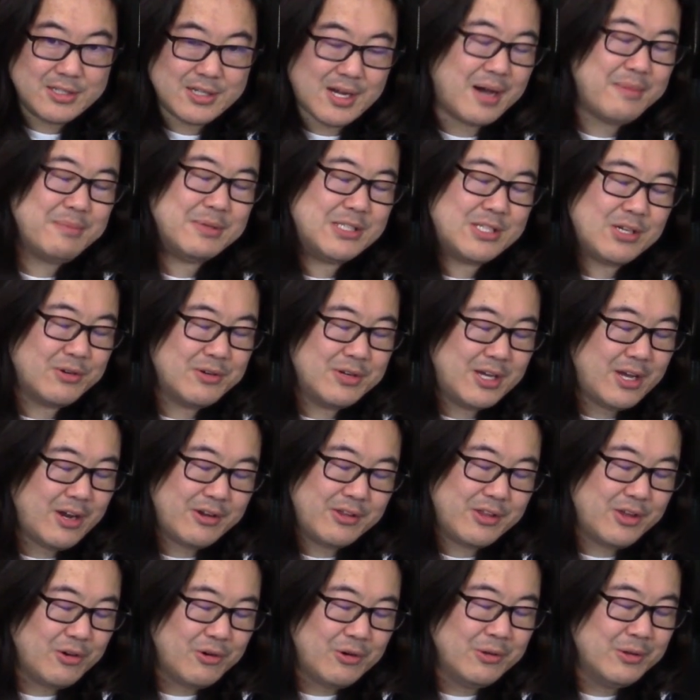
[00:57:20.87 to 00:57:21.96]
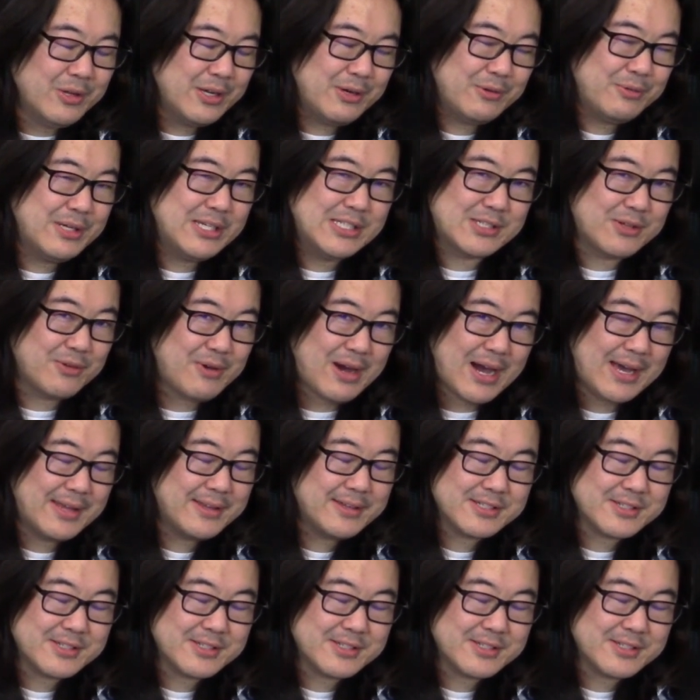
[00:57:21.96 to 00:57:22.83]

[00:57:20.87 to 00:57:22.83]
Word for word: Tom and Tony are the only reason why